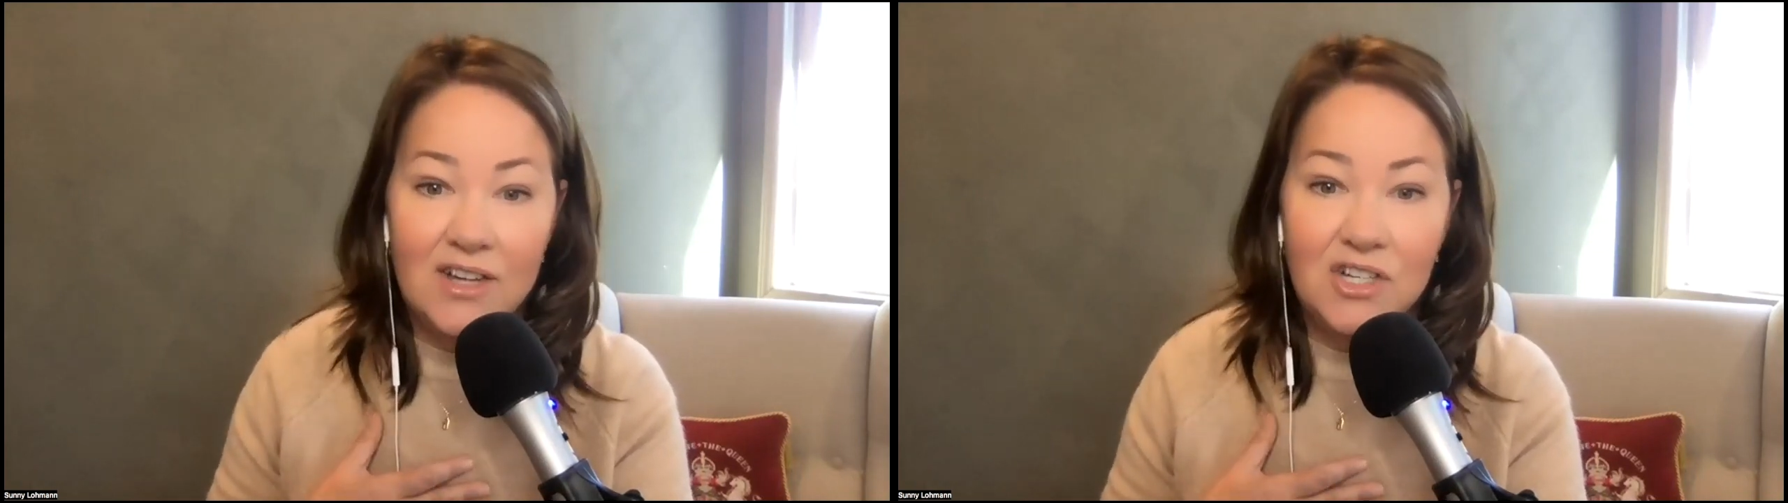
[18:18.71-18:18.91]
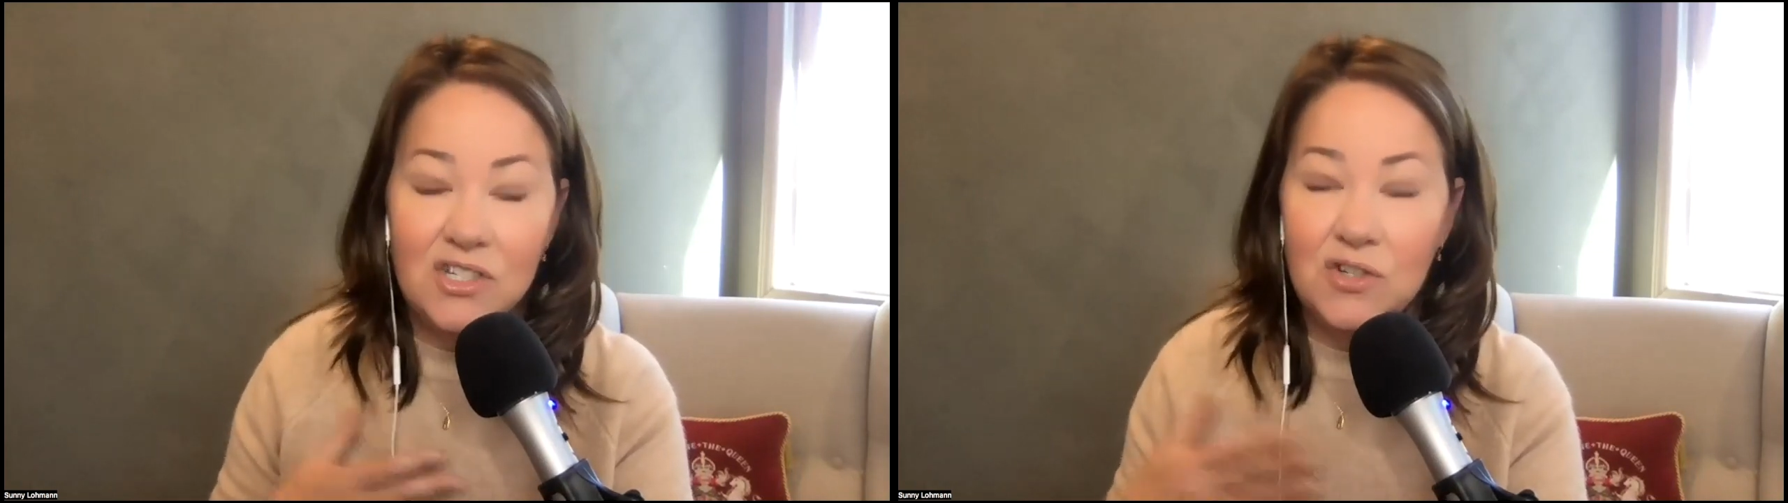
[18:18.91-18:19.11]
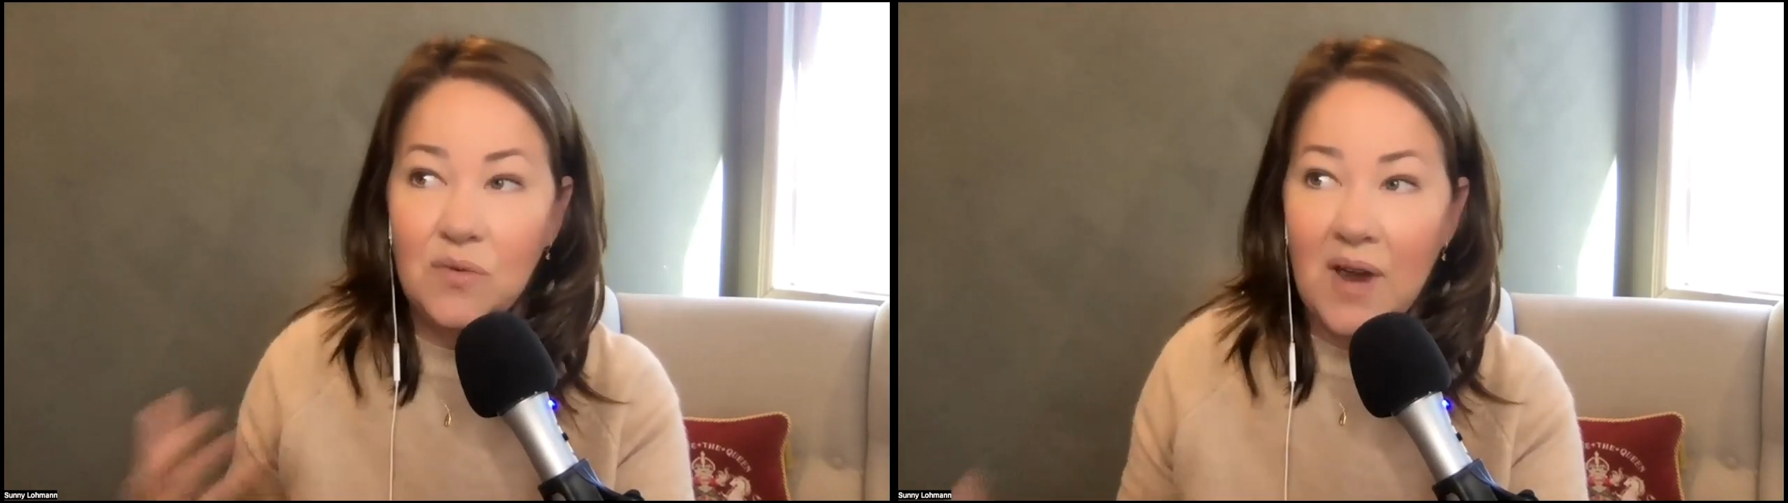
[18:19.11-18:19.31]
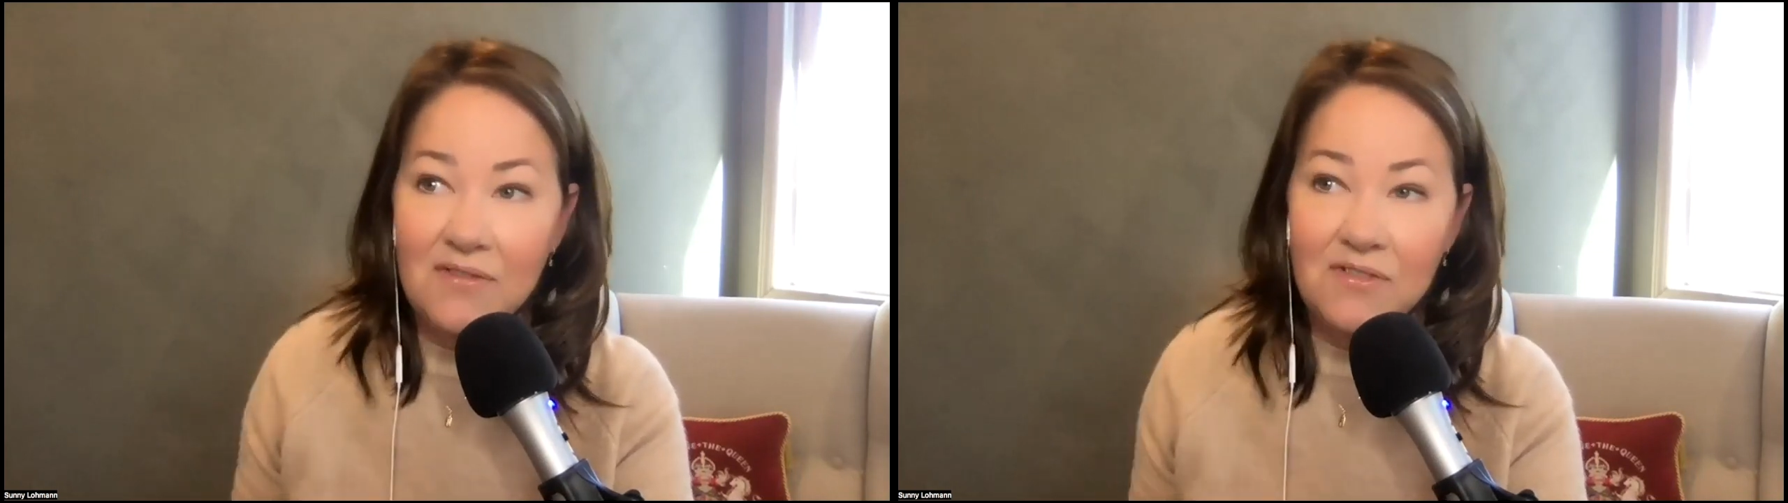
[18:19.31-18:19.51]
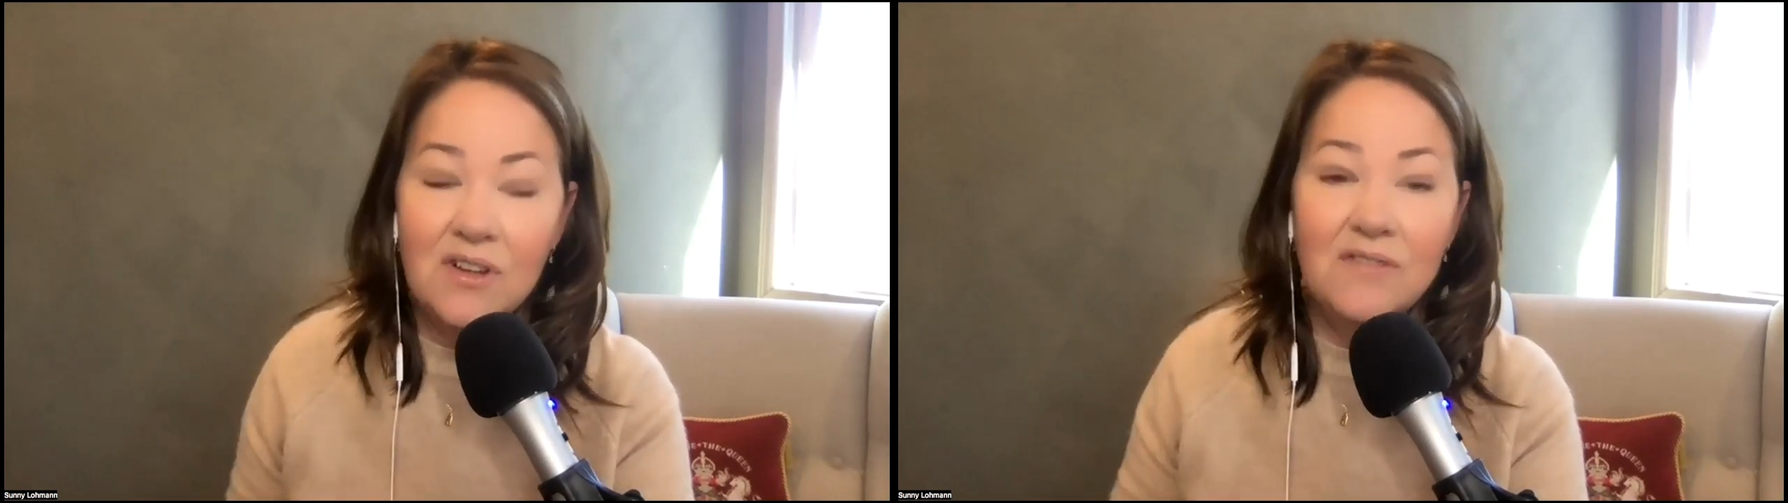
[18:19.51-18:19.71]
She's
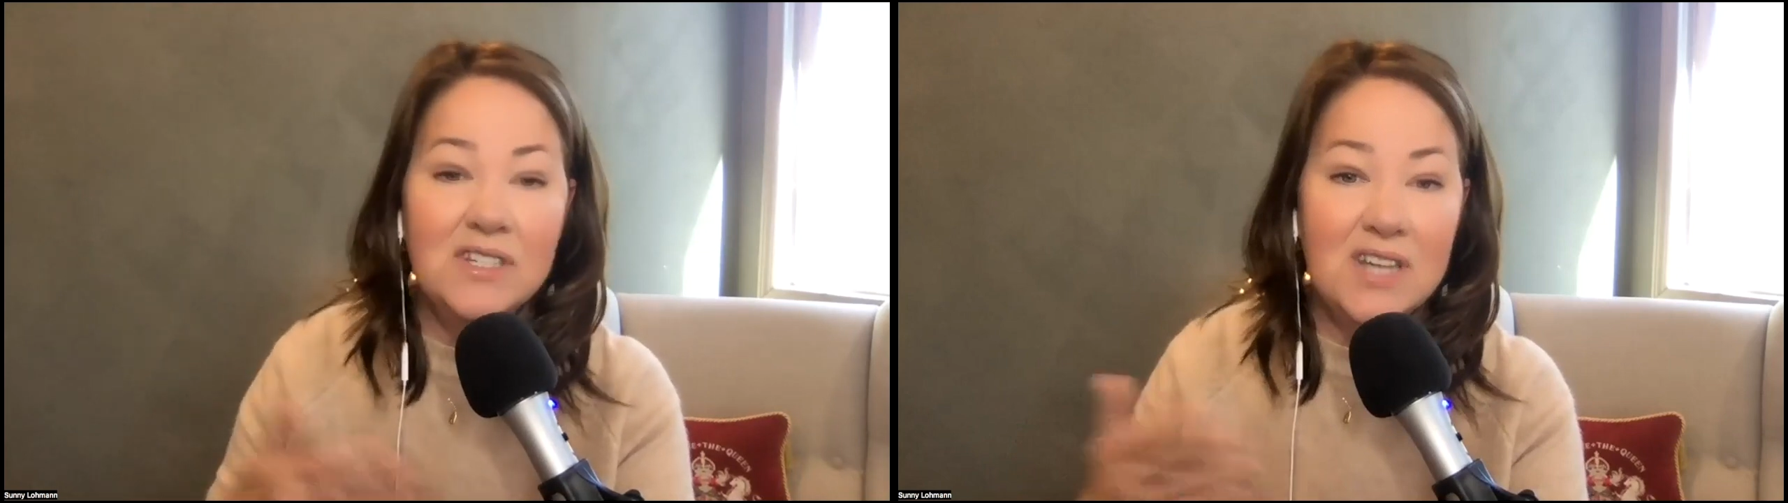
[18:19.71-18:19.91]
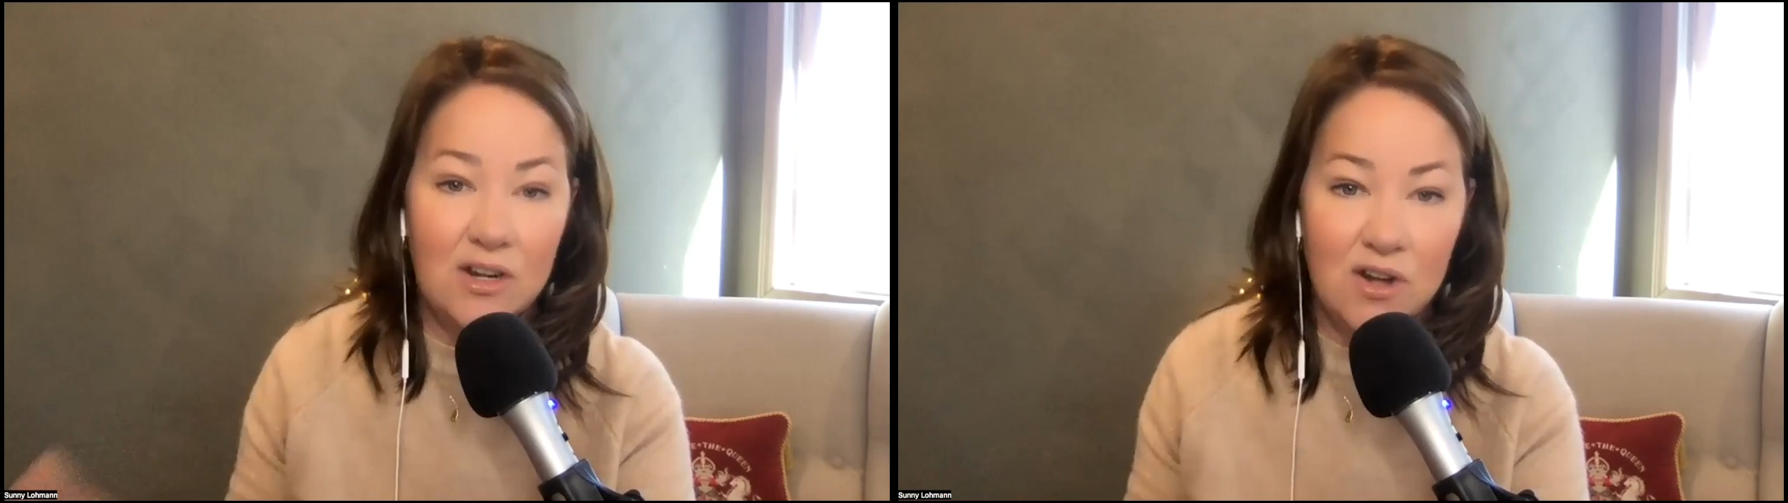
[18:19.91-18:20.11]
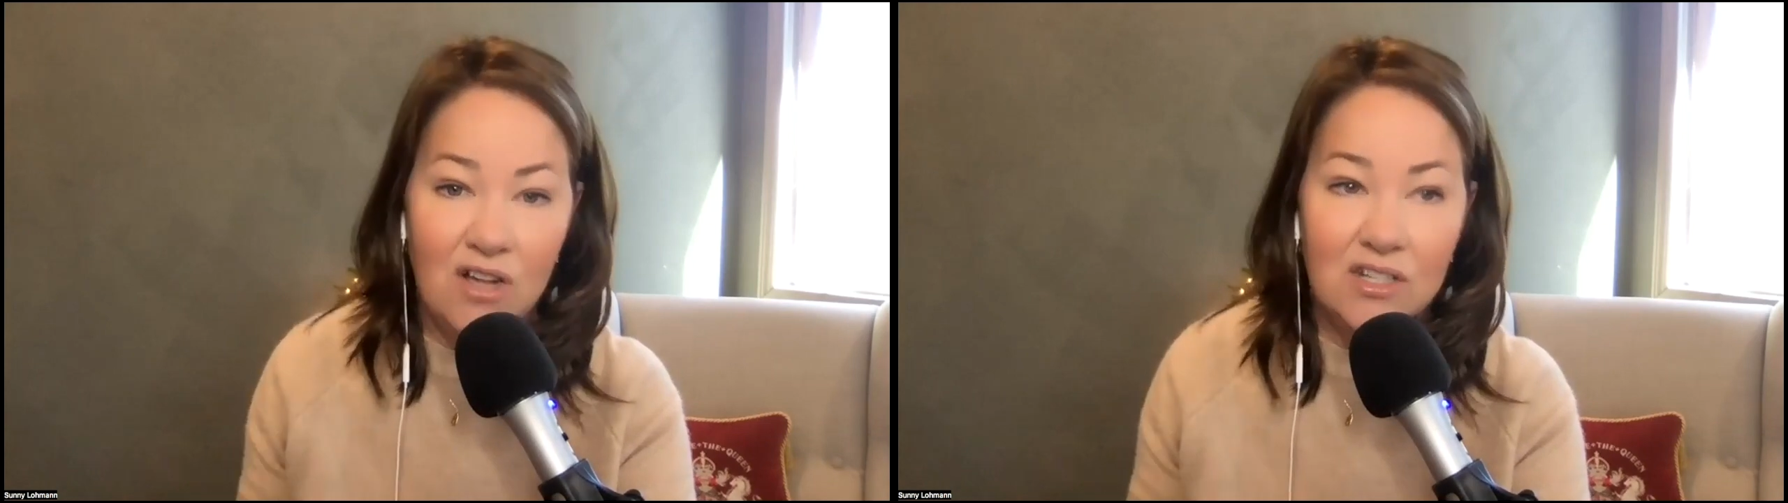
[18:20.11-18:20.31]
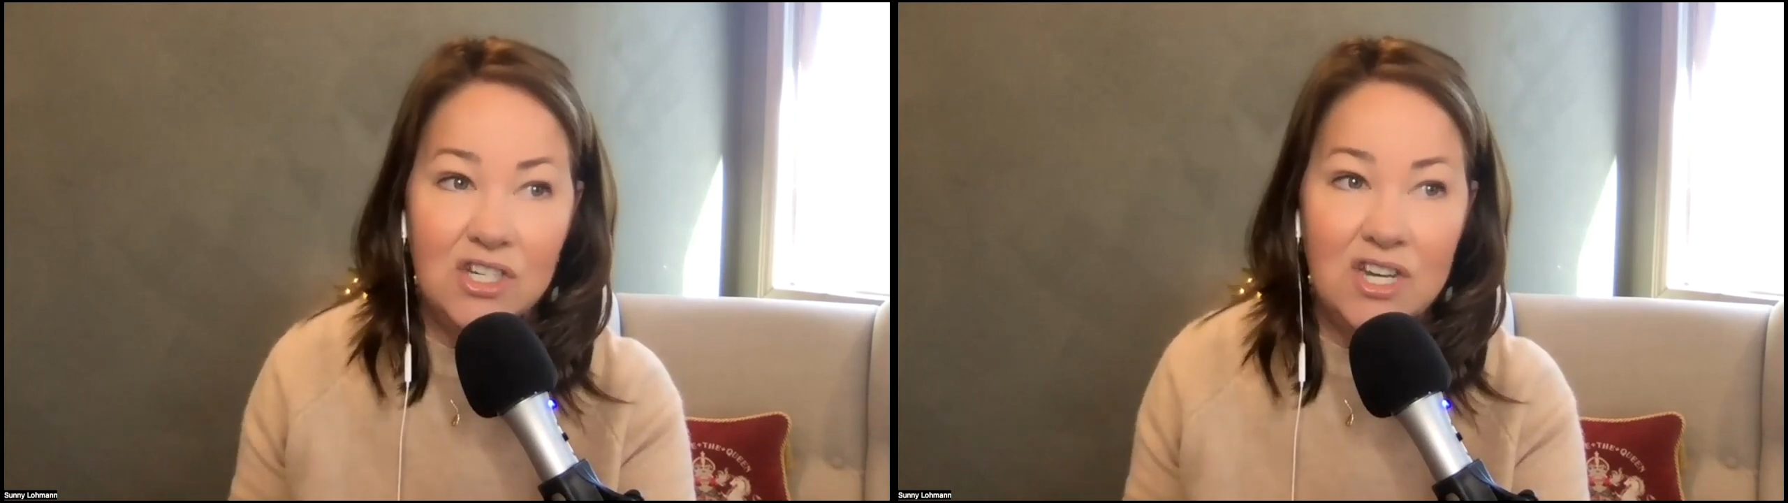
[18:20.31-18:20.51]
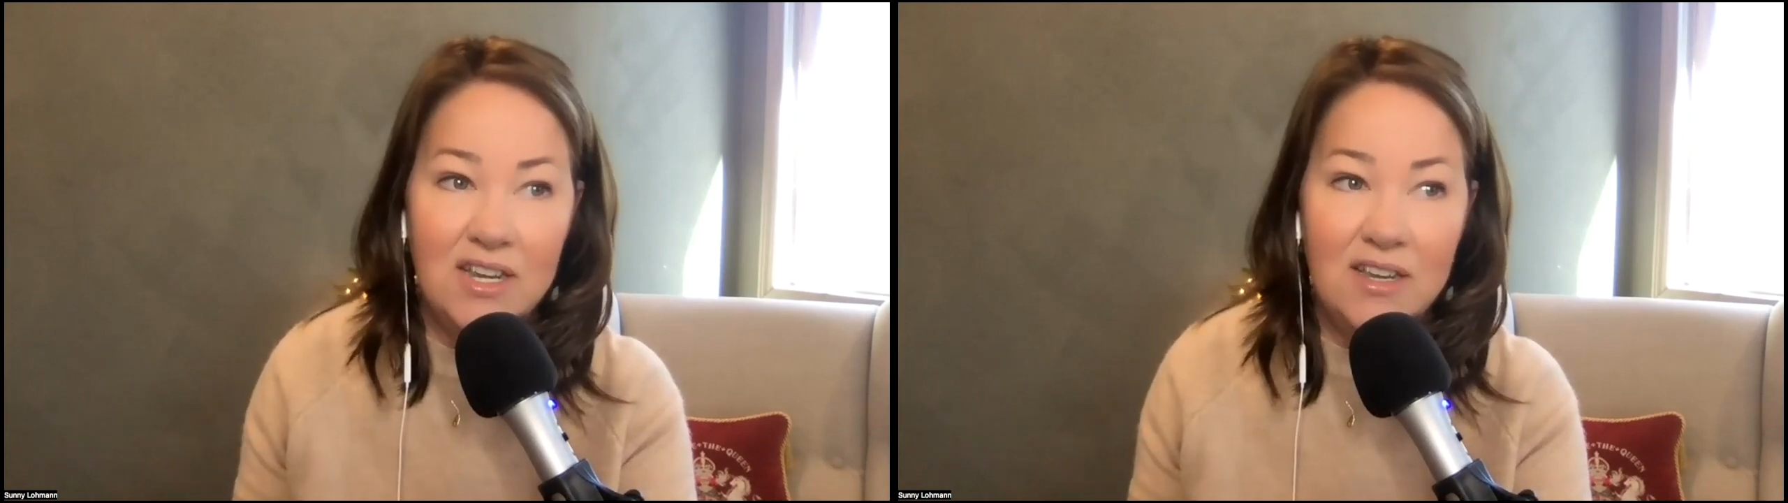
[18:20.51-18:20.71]
grateful of the
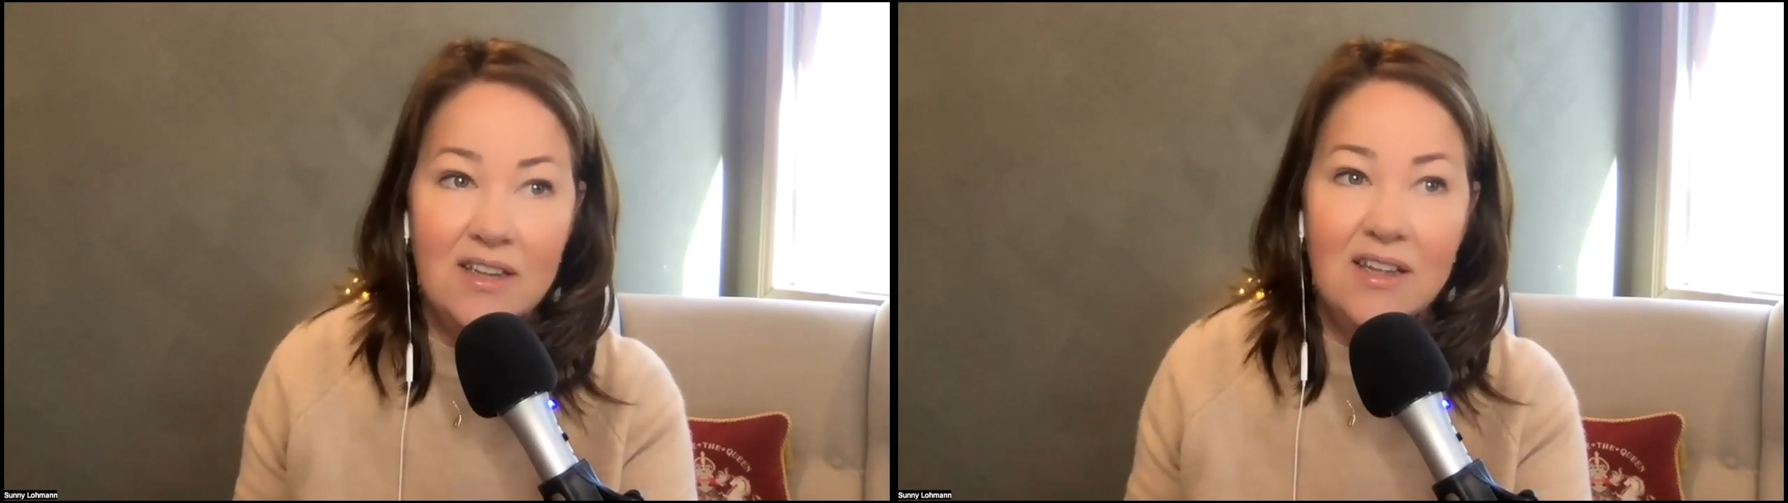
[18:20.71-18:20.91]
technology.